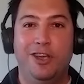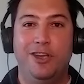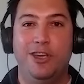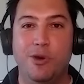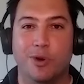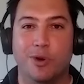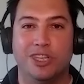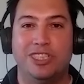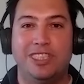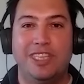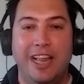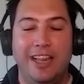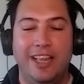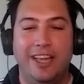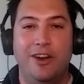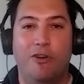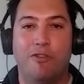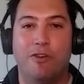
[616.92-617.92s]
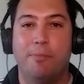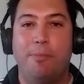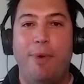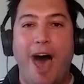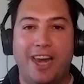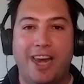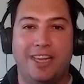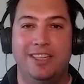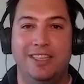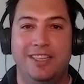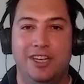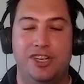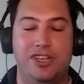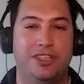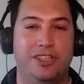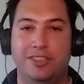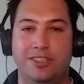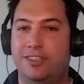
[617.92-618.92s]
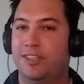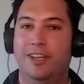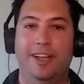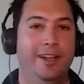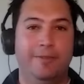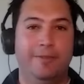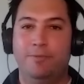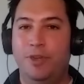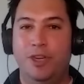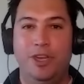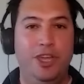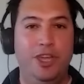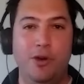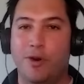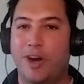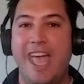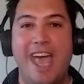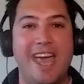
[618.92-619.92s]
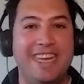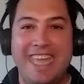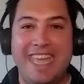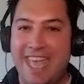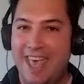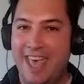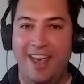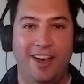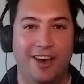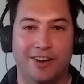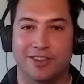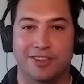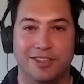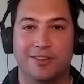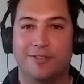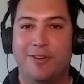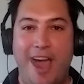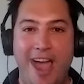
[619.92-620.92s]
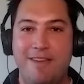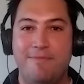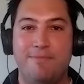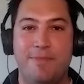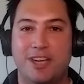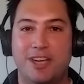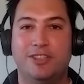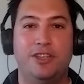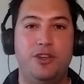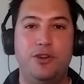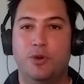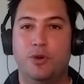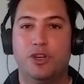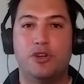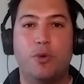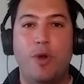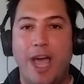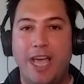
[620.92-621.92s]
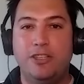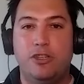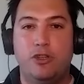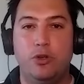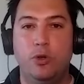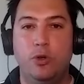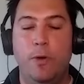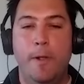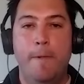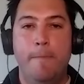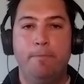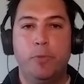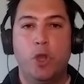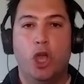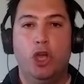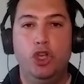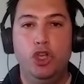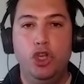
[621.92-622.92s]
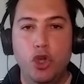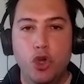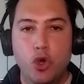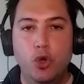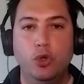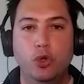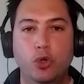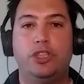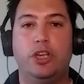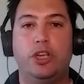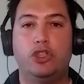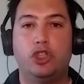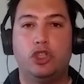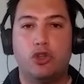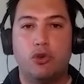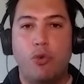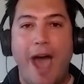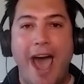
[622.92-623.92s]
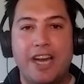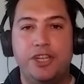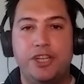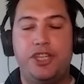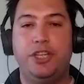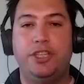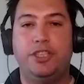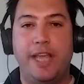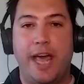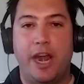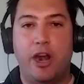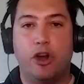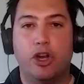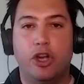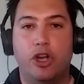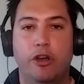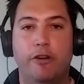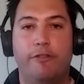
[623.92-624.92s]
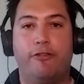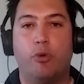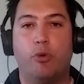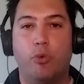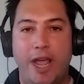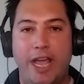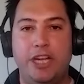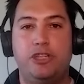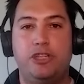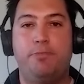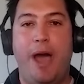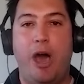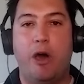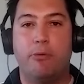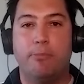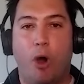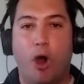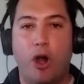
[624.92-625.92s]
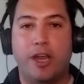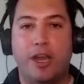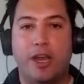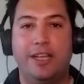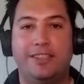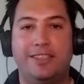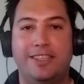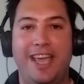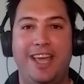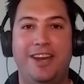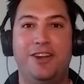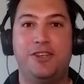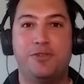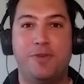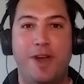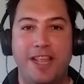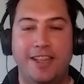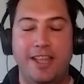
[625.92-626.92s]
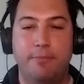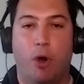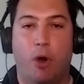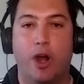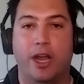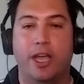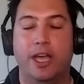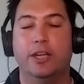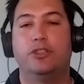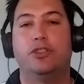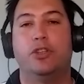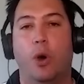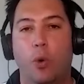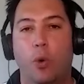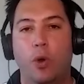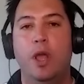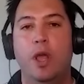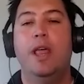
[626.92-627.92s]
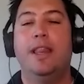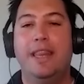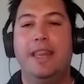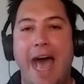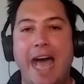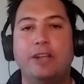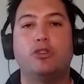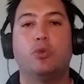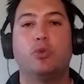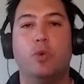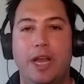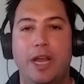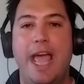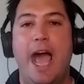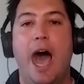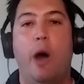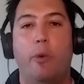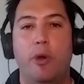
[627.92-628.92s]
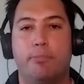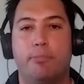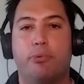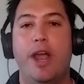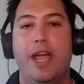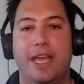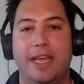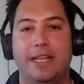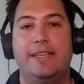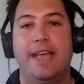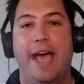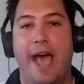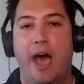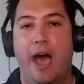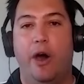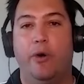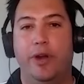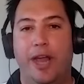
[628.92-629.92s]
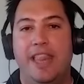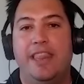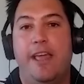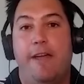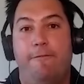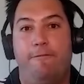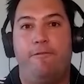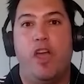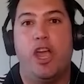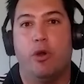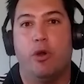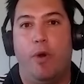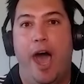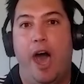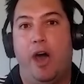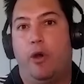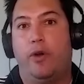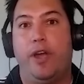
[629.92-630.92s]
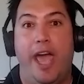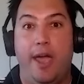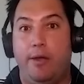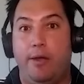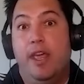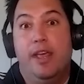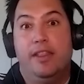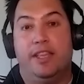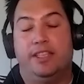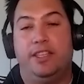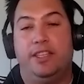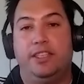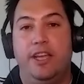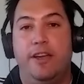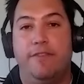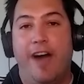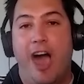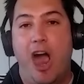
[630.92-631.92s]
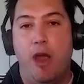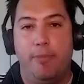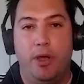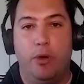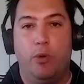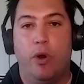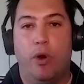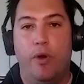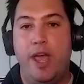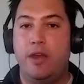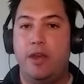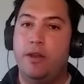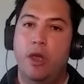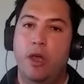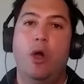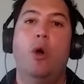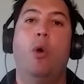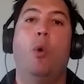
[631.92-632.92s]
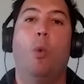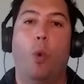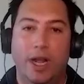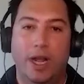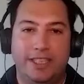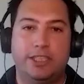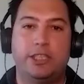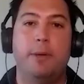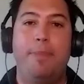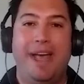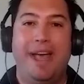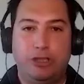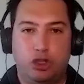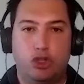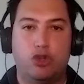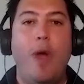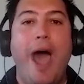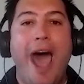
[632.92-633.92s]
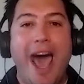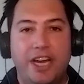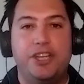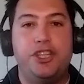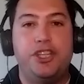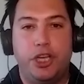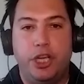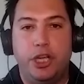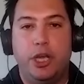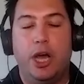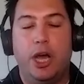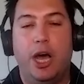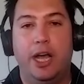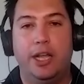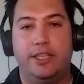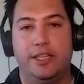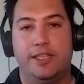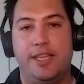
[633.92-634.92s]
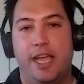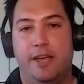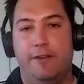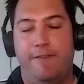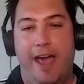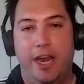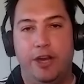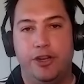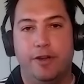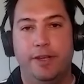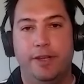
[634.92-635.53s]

you were selling over bot conditions, you were getting killed, right? Because you were trying to use strategies that are good for range-bound markets in a trending market. So that's really how we break it down and then figure out, okay, this is the environment we're in. What's the best strategy to take advantage of